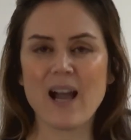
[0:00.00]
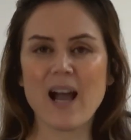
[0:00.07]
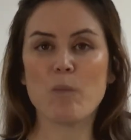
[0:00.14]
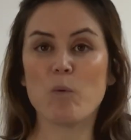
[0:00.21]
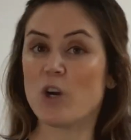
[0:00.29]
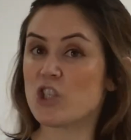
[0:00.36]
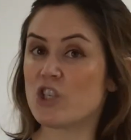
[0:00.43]

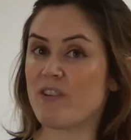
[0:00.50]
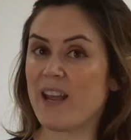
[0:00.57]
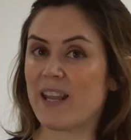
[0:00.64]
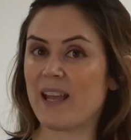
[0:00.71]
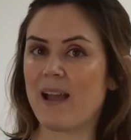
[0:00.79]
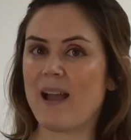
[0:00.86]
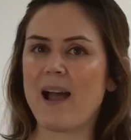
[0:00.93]
And whilst you're at
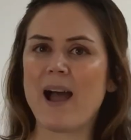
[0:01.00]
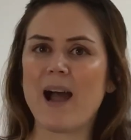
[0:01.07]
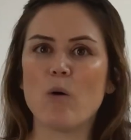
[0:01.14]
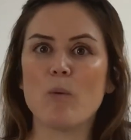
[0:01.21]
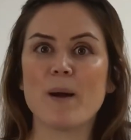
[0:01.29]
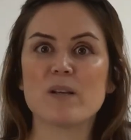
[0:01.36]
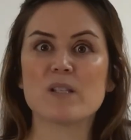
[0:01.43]
it,
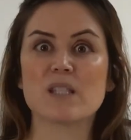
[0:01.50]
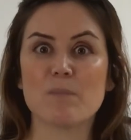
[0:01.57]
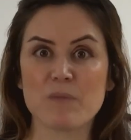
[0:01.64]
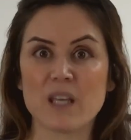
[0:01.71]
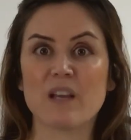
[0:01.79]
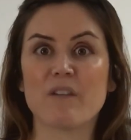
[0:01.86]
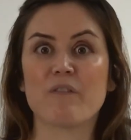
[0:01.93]
how about
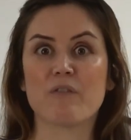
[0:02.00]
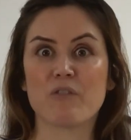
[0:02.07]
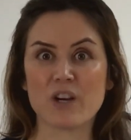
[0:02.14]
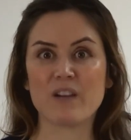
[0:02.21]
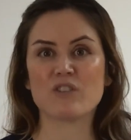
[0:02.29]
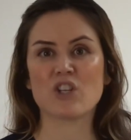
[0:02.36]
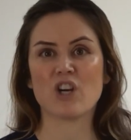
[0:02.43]
something
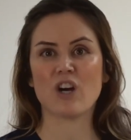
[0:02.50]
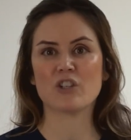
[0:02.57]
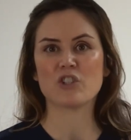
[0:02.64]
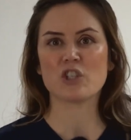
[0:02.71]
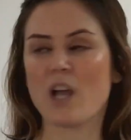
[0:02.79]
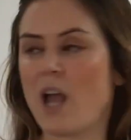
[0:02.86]
free of charge?